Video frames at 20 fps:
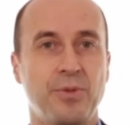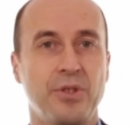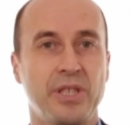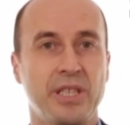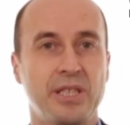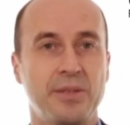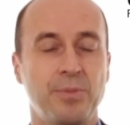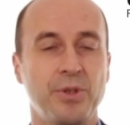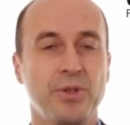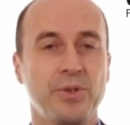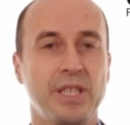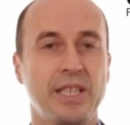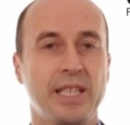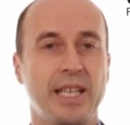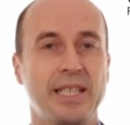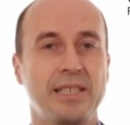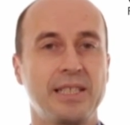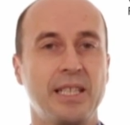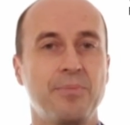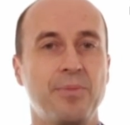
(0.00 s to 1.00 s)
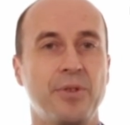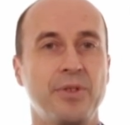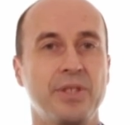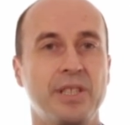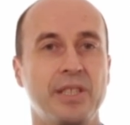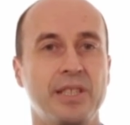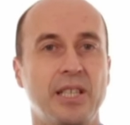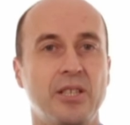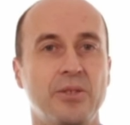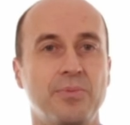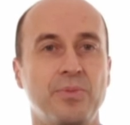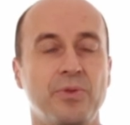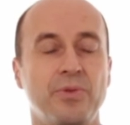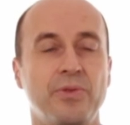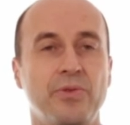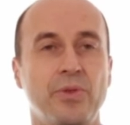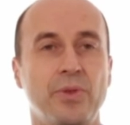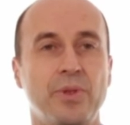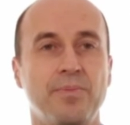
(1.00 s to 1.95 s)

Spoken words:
is beauty, as I pointed out before.